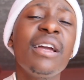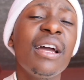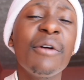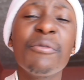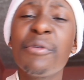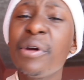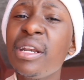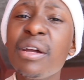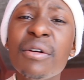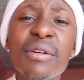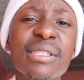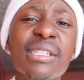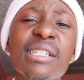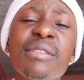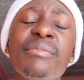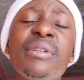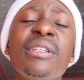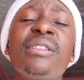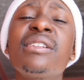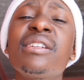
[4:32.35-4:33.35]
When I was at
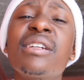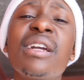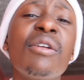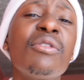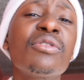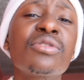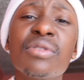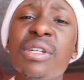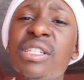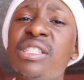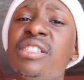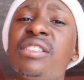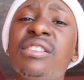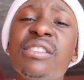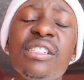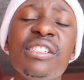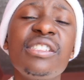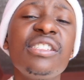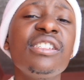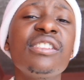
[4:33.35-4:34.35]
metric, I was washing
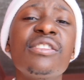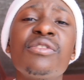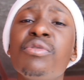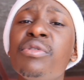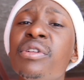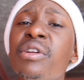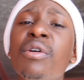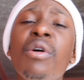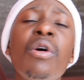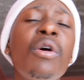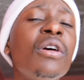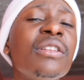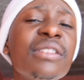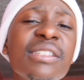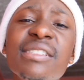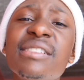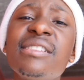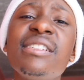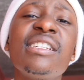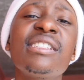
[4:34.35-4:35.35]
dishes, doing all
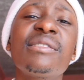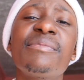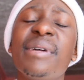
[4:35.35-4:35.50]
these things,